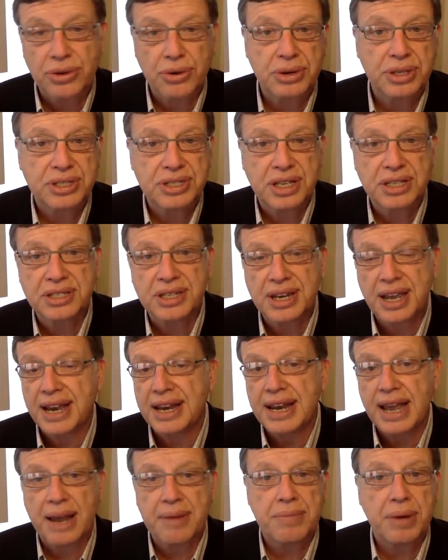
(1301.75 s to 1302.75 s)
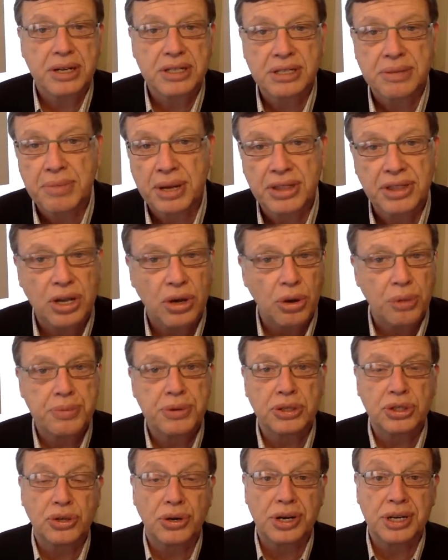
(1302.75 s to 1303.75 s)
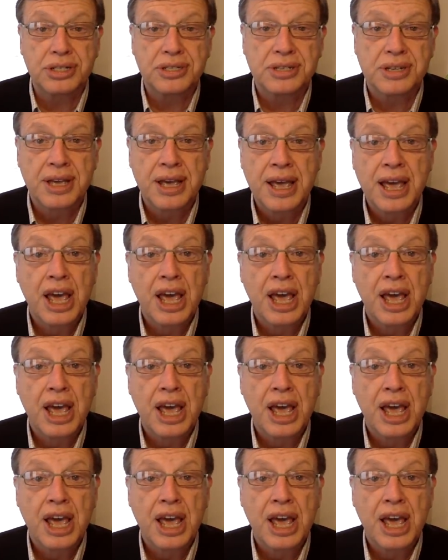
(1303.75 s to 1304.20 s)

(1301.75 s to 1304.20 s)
30 cents a day, $9 a month. I hope you join us.